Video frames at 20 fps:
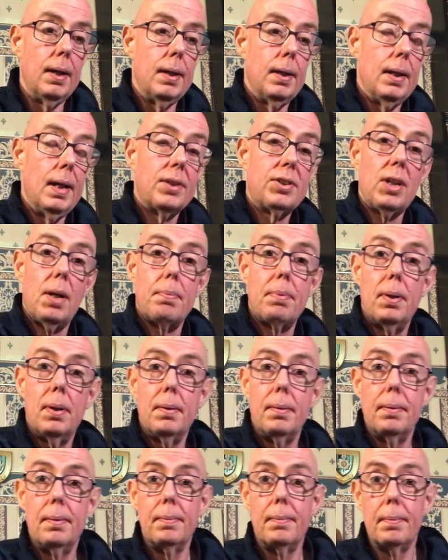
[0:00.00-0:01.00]
Next up,
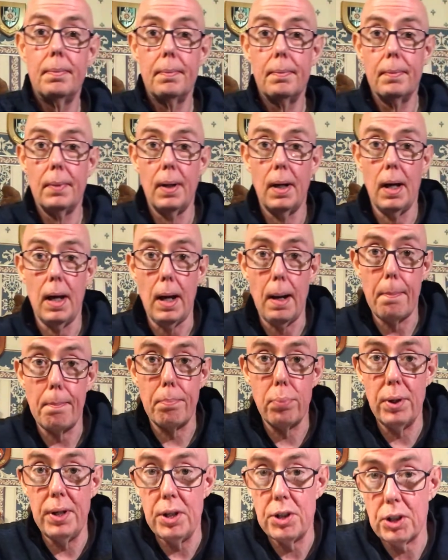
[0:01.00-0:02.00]
a
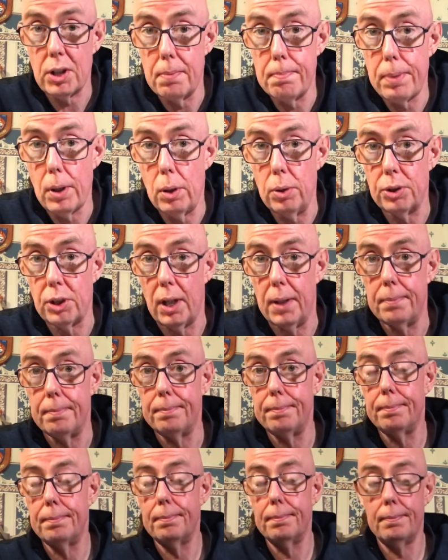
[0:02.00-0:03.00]
British composer
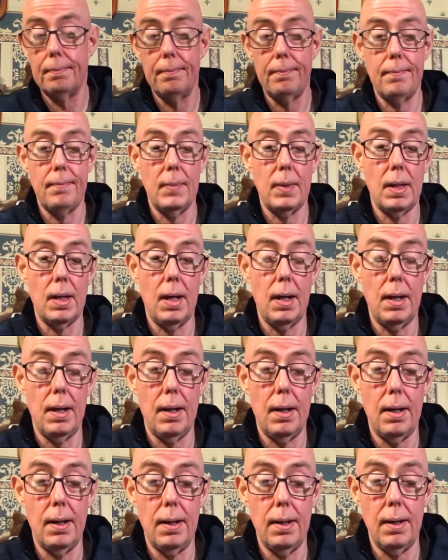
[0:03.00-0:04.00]

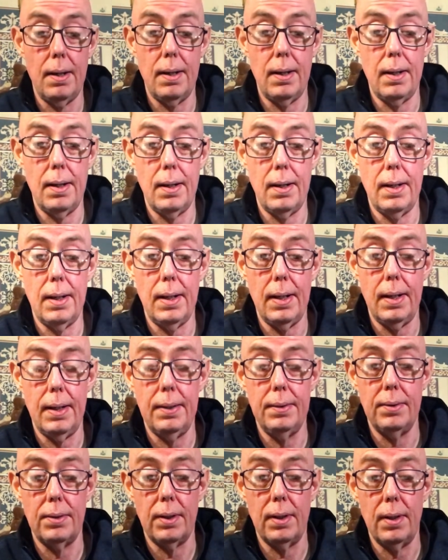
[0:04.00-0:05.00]

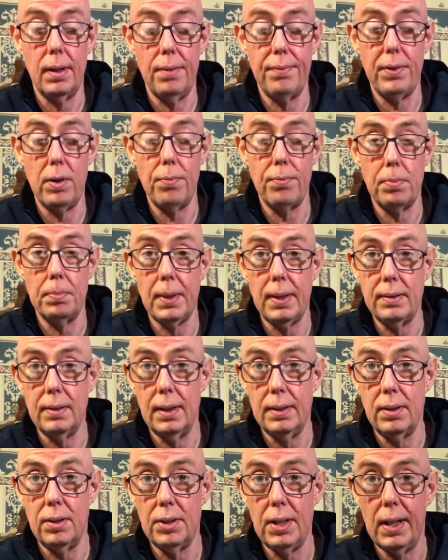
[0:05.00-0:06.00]
and a film from
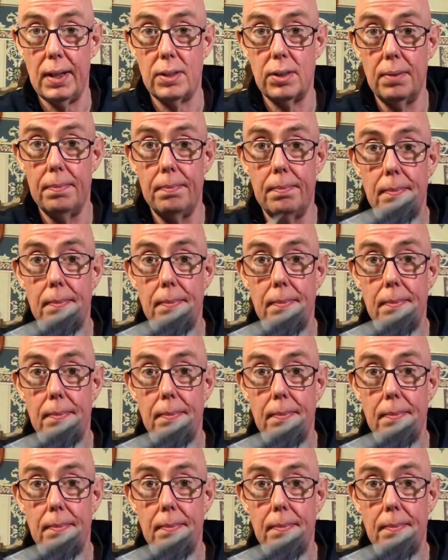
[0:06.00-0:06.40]
1996,